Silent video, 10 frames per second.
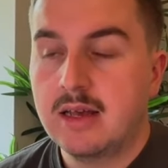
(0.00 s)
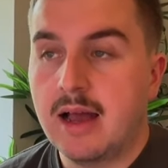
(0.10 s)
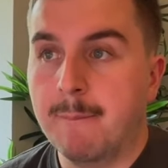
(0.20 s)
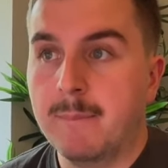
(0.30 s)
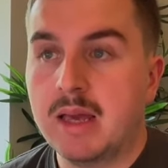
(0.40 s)

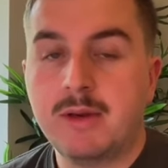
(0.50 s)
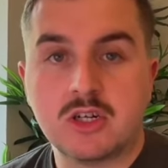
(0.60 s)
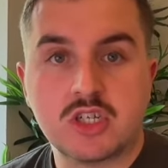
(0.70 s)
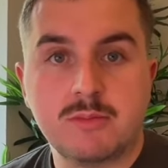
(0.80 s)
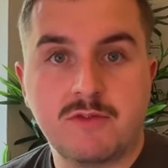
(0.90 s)
And maybe on
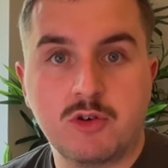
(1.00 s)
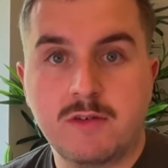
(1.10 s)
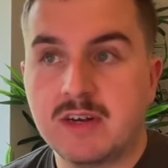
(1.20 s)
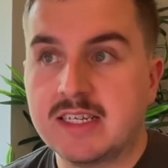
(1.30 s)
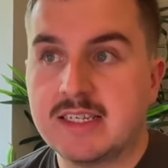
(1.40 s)
some of your other
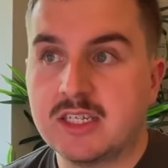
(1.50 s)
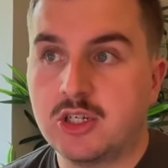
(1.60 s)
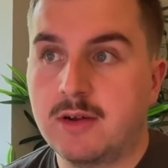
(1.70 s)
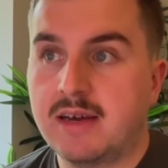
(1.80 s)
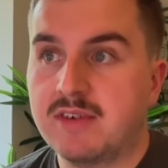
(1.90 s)
listings, you
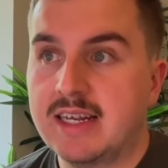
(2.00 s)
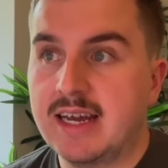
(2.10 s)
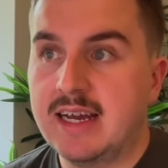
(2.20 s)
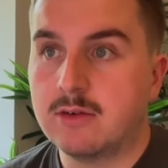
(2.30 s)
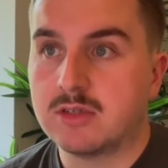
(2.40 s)
don't have
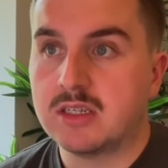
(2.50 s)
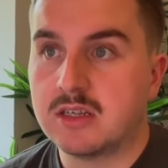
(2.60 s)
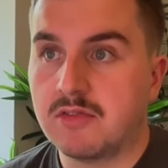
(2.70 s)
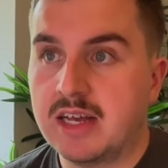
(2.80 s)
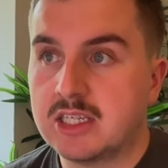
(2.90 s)
in-house. So
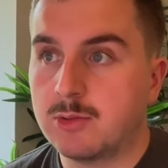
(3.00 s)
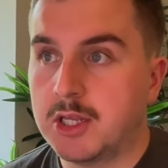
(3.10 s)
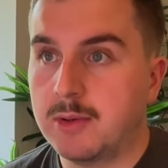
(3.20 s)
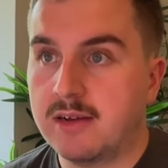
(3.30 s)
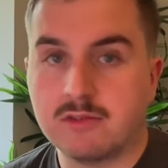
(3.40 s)
that's when you
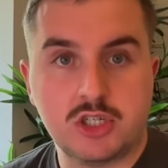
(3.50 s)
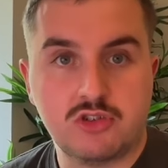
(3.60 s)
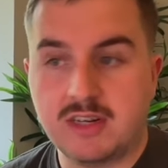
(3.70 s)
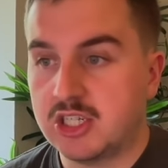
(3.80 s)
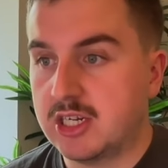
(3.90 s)
have this
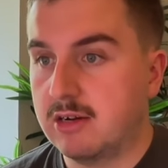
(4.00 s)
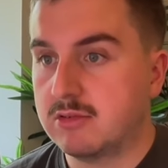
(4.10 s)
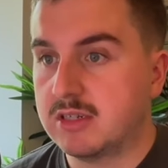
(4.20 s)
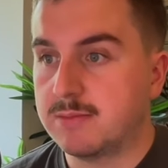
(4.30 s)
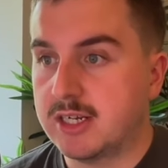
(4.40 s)
stretched out
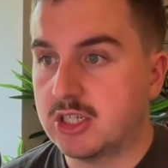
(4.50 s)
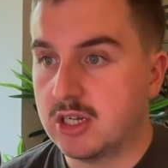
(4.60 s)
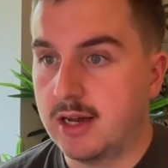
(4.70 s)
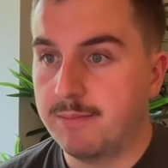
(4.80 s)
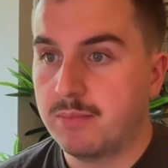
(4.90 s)
dispatch
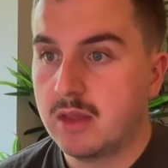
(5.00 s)
time.